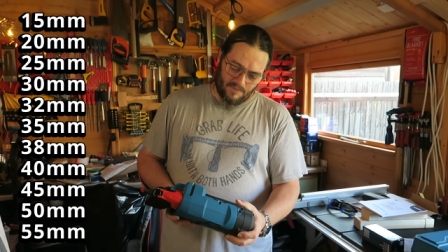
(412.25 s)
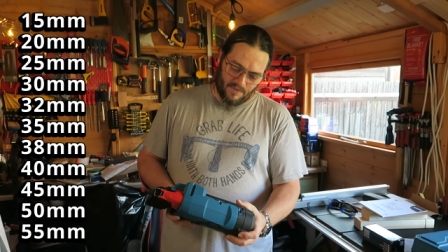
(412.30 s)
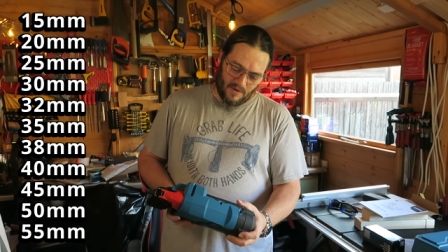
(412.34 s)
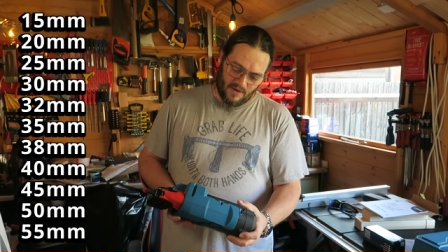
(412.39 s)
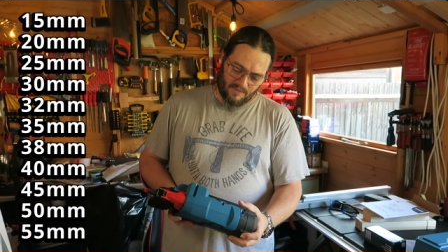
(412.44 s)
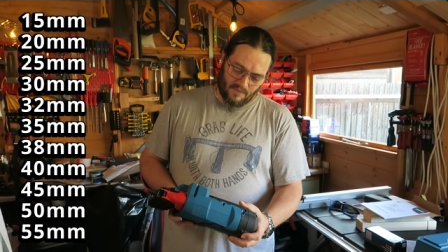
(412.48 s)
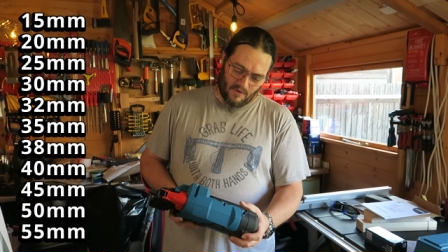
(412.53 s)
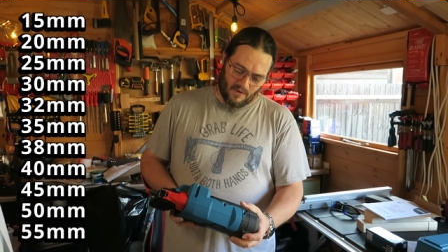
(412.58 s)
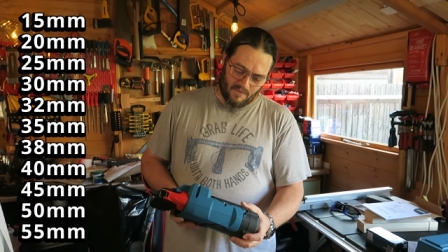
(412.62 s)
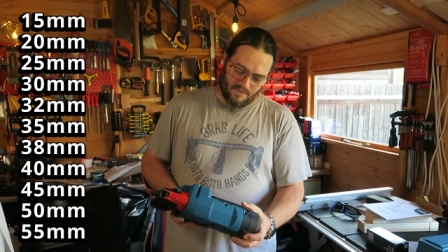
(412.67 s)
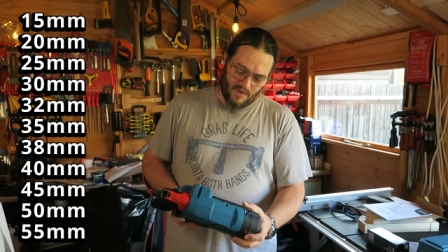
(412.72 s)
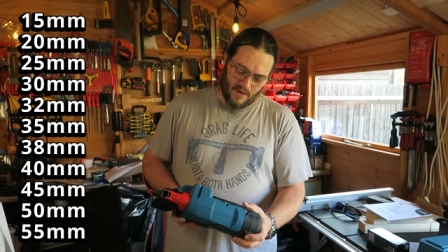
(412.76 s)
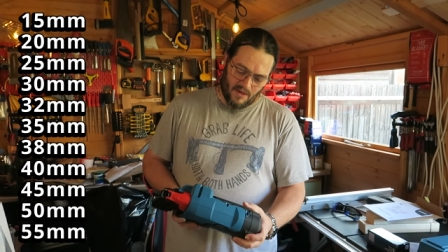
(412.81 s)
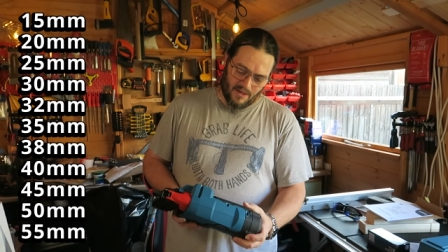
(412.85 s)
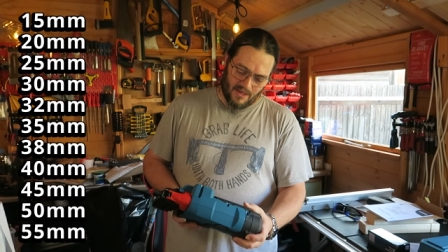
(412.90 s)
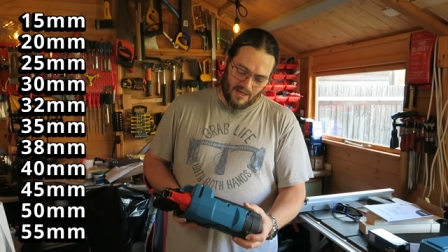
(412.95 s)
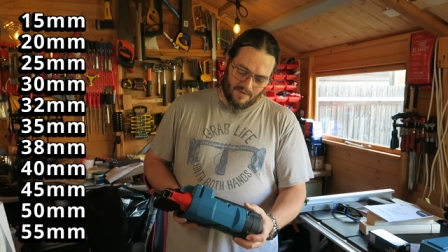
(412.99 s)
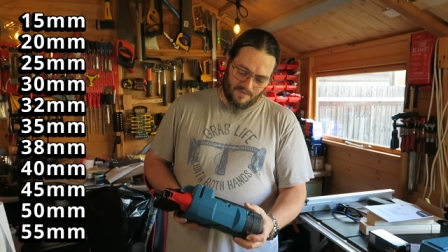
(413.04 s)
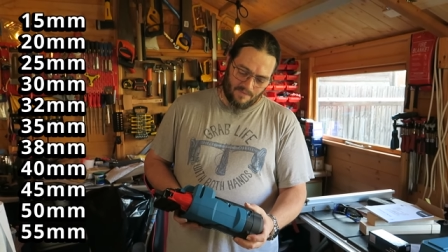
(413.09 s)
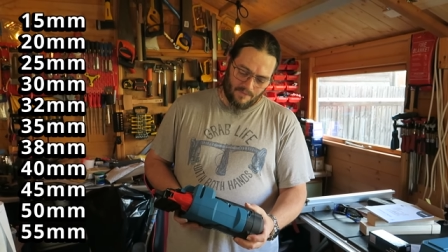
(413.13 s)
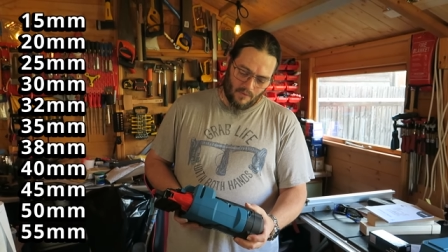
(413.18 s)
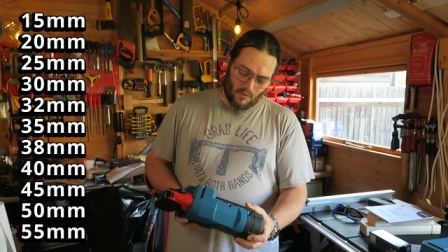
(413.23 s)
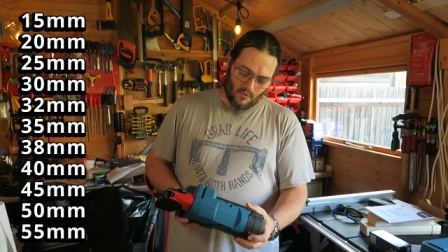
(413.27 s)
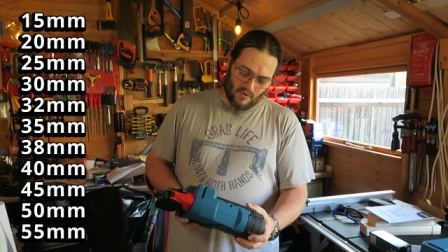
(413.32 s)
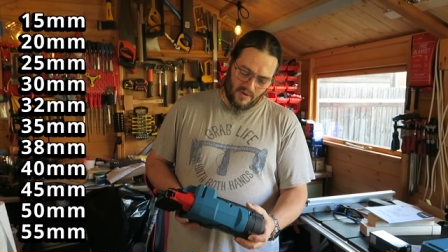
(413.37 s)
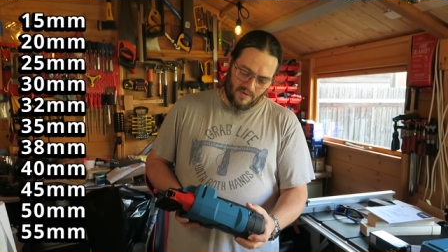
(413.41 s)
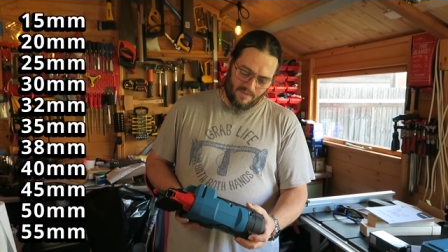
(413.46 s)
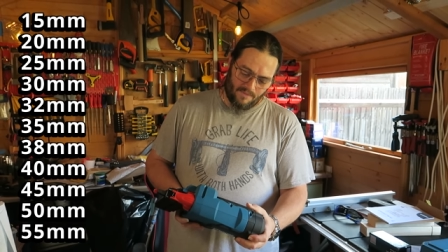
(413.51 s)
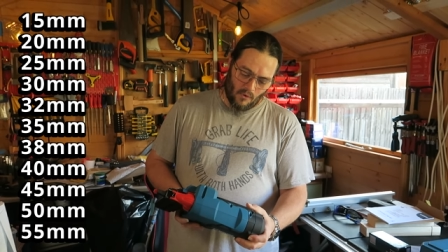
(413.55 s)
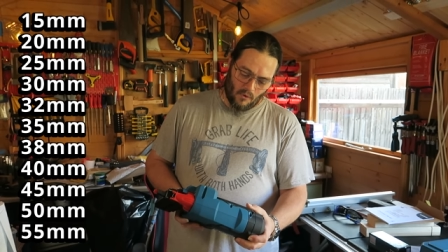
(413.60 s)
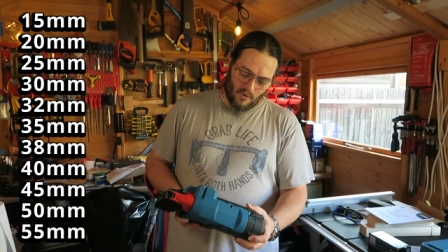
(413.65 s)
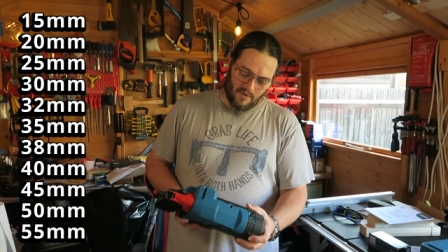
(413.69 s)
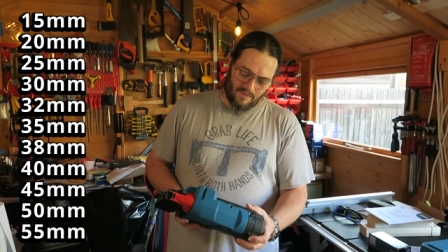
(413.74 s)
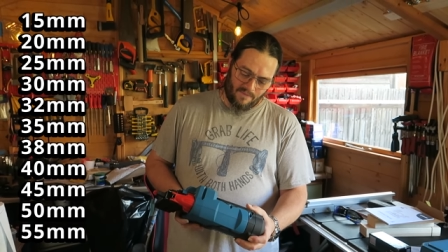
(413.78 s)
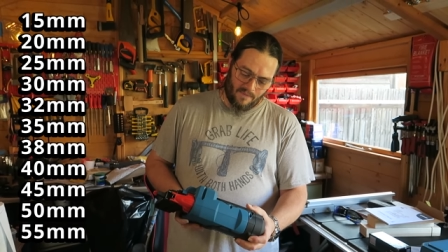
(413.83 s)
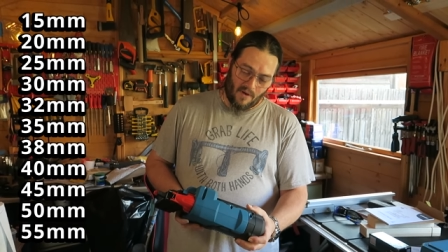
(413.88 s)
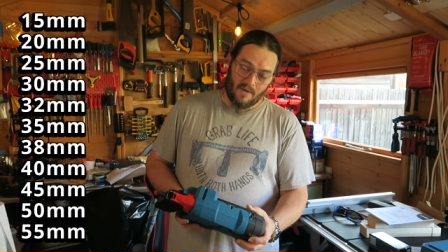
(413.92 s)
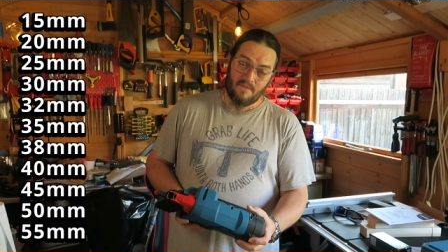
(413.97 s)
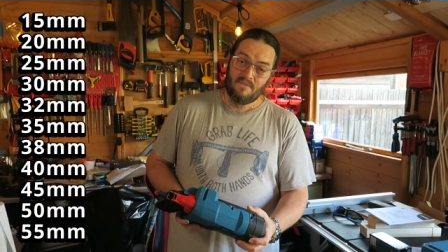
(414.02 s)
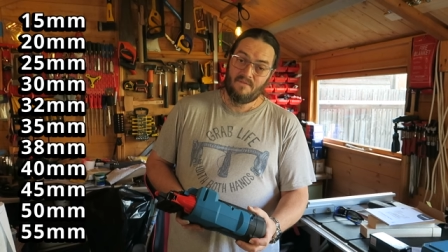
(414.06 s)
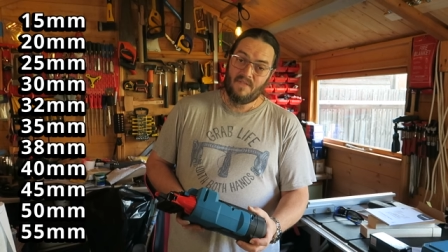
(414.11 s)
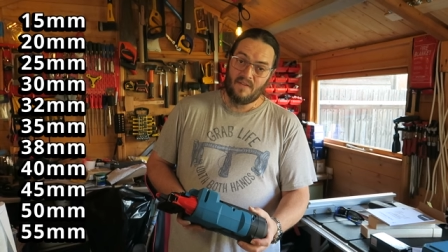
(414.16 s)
35, 38, 40, 45,